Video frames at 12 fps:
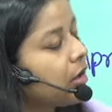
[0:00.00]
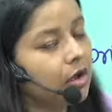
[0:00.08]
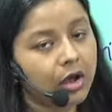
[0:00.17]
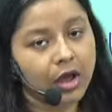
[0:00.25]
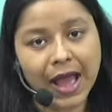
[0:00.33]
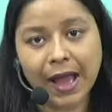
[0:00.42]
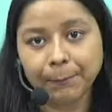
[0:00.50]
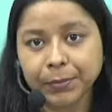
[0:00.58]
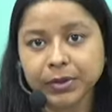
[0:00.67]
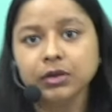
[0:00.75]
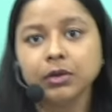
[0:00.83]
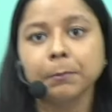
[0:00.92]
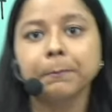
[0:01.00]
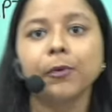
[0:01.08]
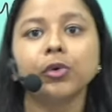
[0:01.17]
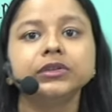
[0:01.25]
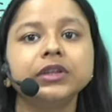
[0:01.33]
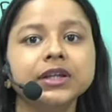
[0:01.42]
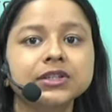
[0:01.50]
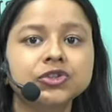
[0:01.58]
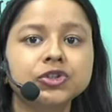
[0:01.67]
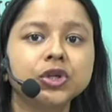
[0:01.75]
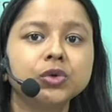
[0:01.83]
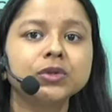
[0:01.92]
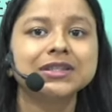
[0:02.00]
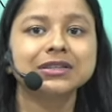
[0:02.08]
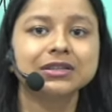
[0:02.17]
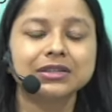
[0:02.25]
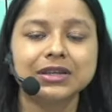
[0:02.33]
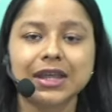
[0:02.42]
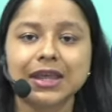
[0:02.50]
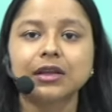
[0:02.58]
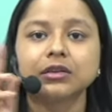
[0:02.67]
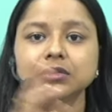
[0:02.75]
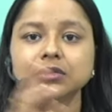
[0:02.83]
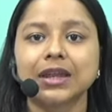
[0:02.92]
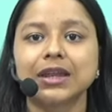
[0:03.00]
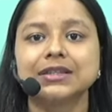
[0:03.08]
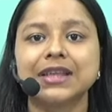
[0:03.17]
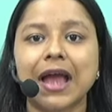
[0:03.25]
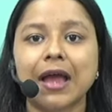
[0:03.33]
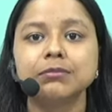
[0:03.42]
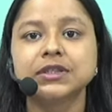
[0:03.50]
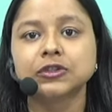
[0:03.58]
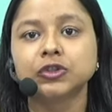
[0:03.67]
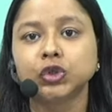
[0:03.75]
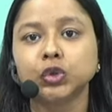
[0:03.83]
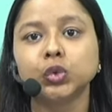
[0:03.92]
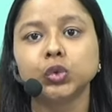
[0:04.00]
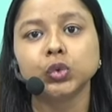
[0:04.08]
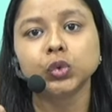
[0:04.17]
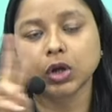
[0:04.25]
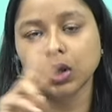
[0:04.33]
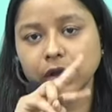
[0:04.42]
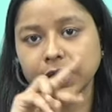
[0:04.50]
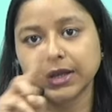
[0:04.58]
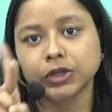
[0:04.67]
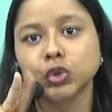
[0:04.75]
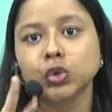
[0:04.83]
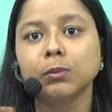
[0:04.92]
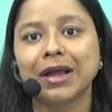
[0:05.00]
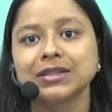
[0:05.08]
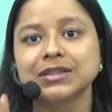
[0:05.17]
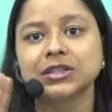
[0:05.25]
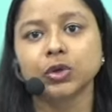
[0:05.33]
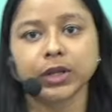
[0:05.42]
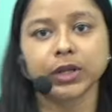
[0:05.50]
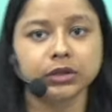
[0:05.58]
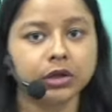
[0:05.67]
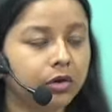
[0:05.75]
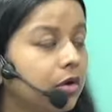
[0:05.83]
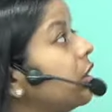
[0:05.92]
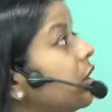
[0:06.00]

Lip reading: happen? Both the institutes take their exams in two months during the year.